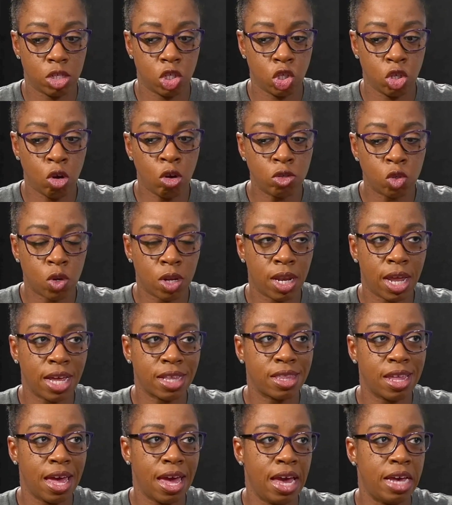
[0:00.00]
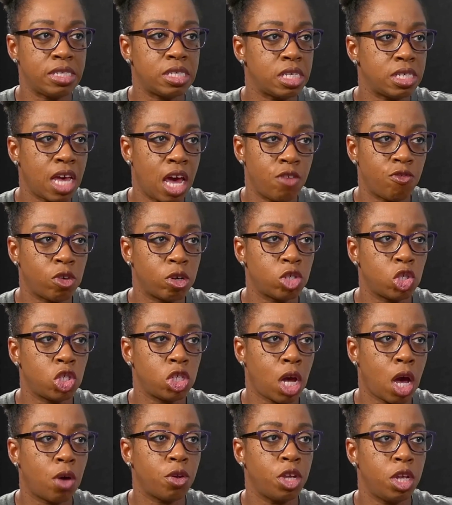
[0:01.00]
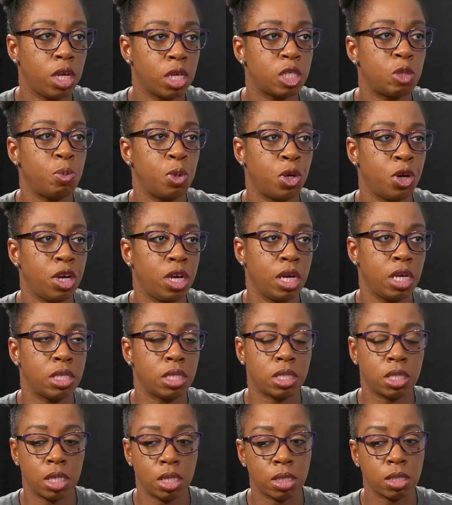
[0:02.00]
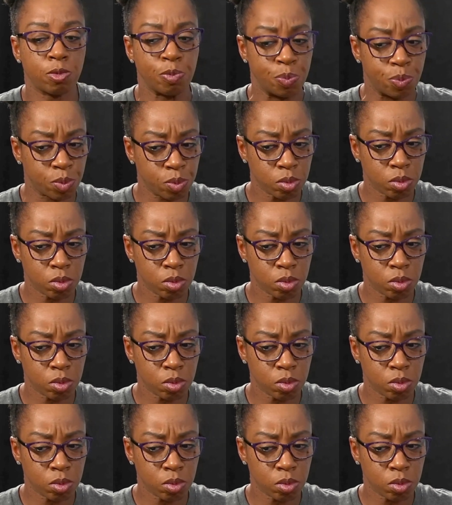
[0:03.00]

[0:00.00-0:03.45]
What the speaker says: children like the ACEs, adverse childhood experiences,